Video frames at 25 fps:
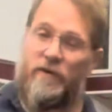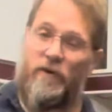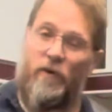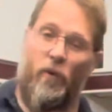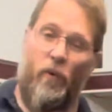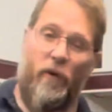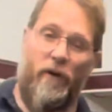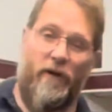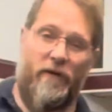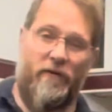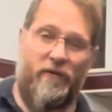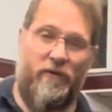
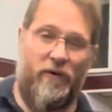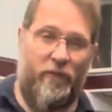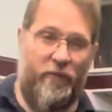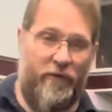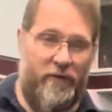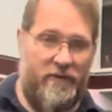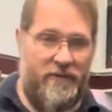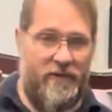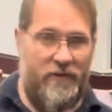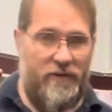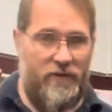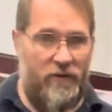going to
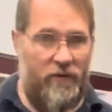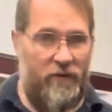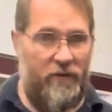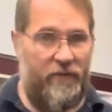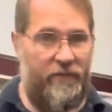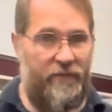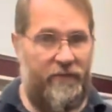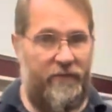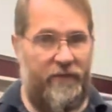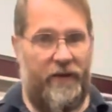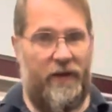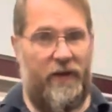originally do a
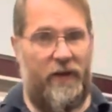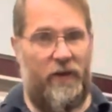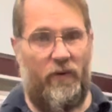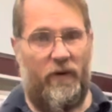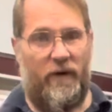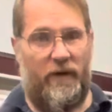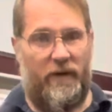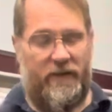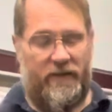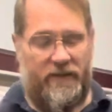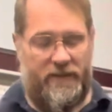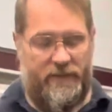video
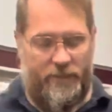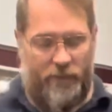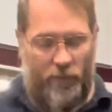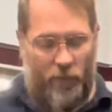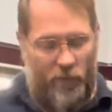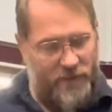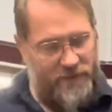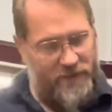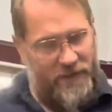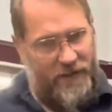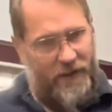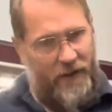on this, but
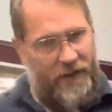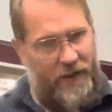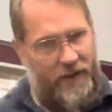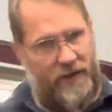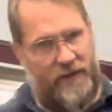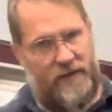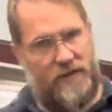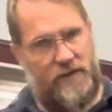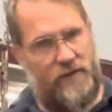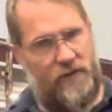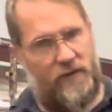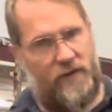once I got
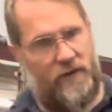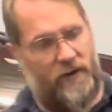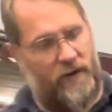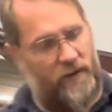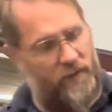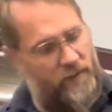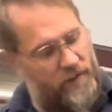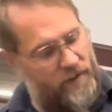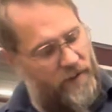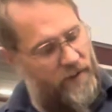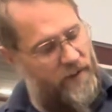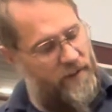into it, I
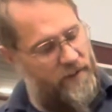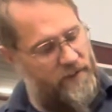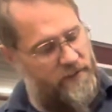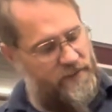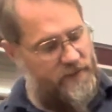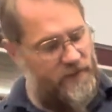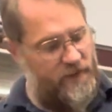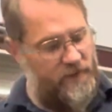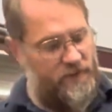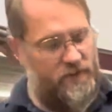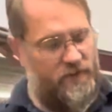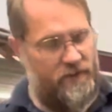
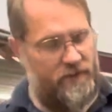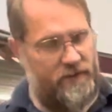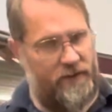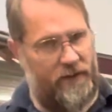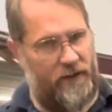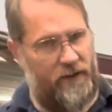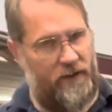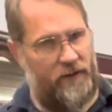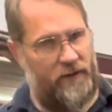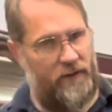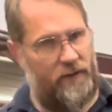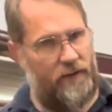realized it was going to take
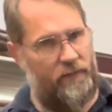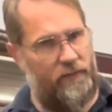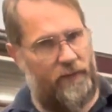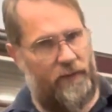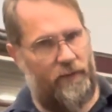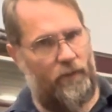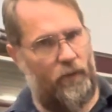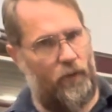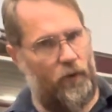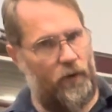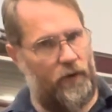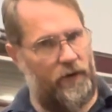a little
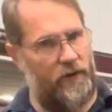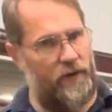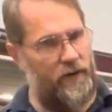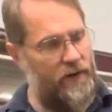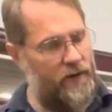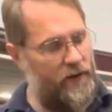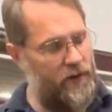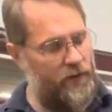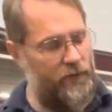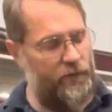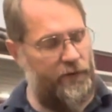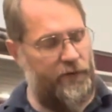bit more than
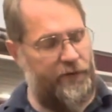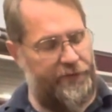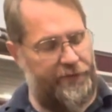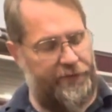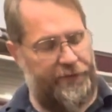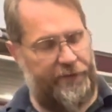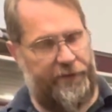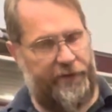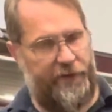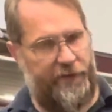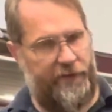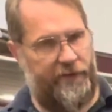I
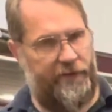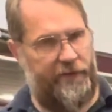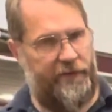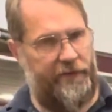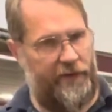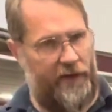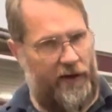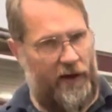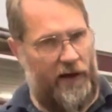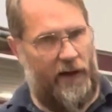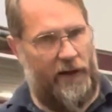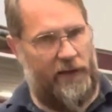originally
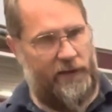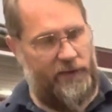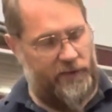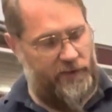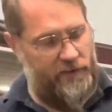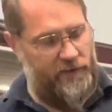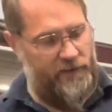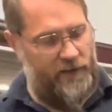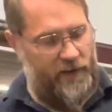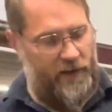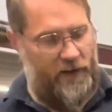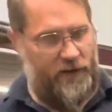thought,
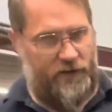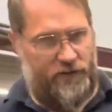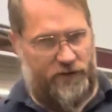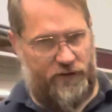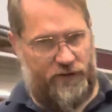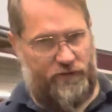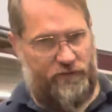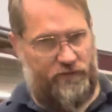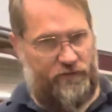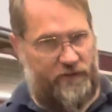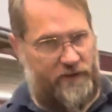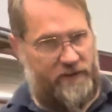not
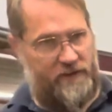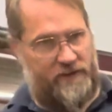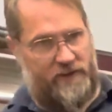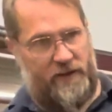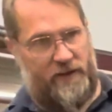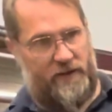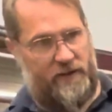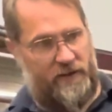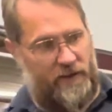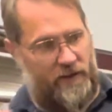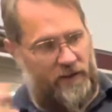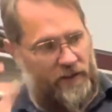just
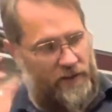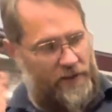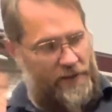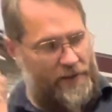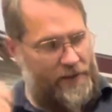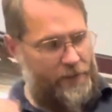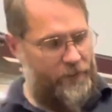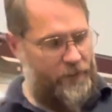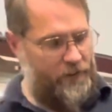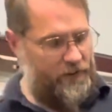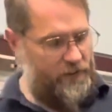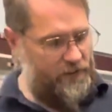resetting and
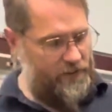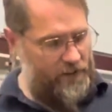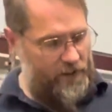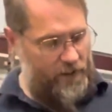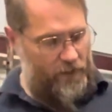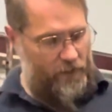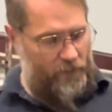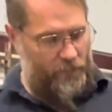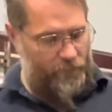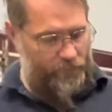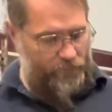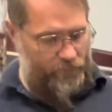clamping it
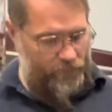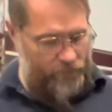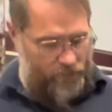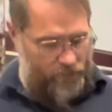down.